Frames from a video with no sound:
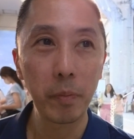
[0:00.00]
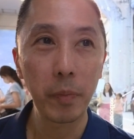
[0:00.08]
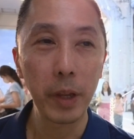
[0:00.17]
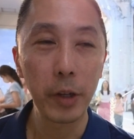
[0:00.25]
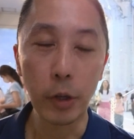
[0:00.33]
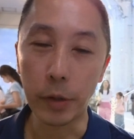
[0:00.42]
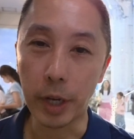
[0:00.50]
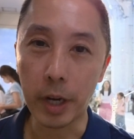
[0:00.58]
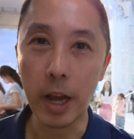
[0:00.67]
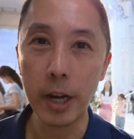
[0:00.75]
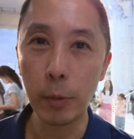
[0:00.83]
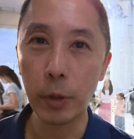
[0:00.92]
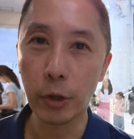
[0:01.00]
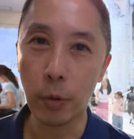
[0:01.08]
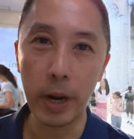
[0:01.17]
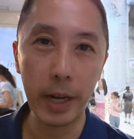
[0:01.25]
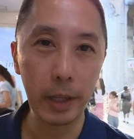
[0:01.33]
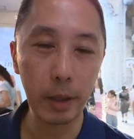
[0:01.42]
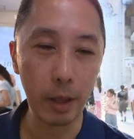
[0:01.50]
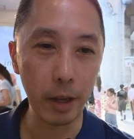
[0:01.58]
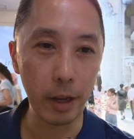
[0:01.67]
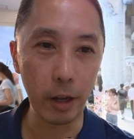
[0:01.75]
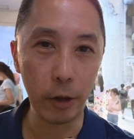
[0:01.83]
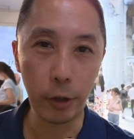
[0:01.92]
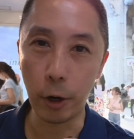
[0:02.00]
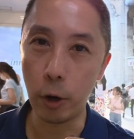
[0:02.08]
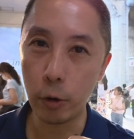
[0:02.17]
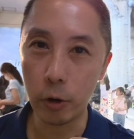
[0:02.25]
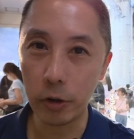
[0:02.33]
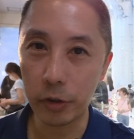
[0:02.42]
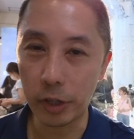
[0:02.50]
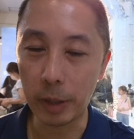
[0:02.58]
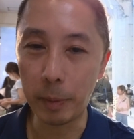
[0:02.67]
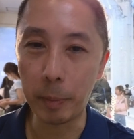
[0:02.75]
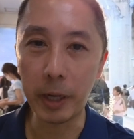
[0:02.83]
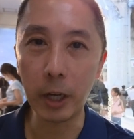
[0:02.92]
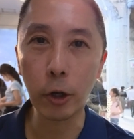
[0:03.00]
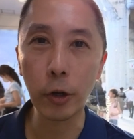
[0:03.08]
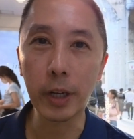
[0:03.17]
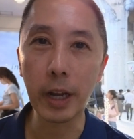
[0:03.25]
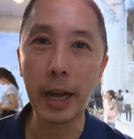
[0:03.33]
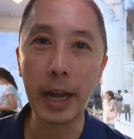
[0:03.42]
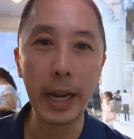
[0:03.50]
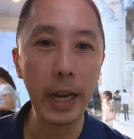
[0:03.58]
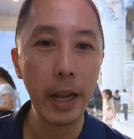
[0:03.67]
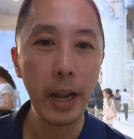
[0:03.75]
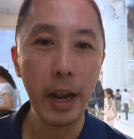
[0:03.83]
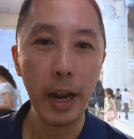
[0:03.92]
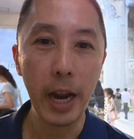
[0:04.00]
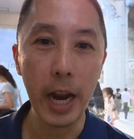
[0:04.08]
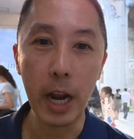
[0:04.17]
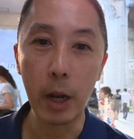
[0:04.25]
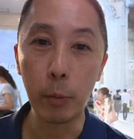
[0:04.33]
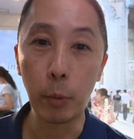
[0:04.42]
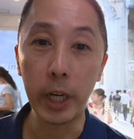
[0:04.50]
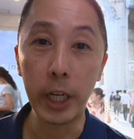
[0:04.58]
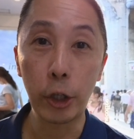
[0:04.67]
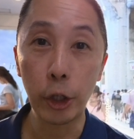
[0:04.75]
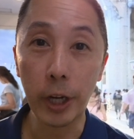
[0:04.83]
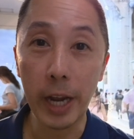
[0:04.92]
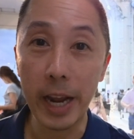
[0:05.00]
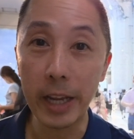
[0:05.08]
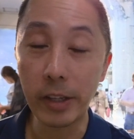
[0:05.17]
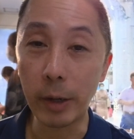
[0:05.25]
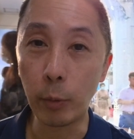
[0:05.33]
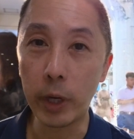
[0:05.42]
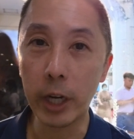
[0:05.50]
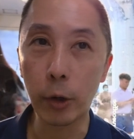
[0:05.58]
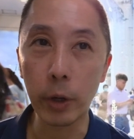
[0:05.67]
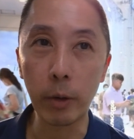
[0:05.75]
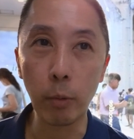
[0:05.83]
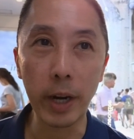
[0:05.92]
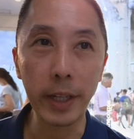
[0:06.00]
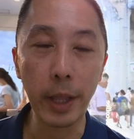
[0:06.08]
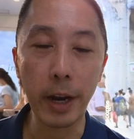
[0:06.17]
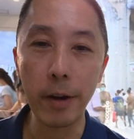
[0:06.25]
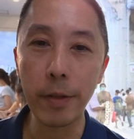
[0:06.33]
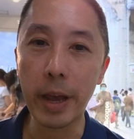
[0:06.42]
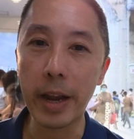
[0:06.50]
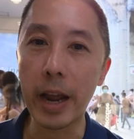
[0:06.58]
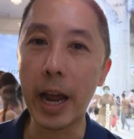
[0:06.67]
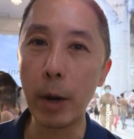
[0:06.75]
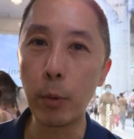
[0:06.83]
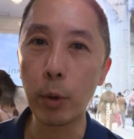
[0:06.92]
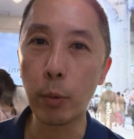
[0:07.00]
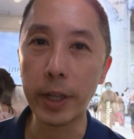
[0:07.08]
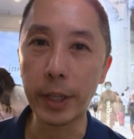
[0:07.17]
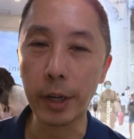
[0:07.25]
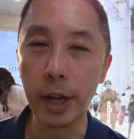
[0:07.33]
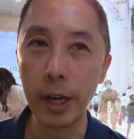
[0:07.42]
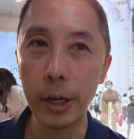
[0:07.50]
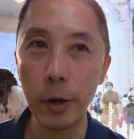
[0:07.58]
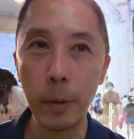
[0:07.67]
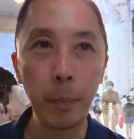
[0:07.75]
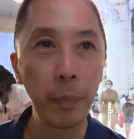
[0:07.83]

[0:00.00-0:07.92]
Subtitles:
So the condo was great. The owner seemed to be a good guy, and we shook hands and we agreed right there that I would rent the condo.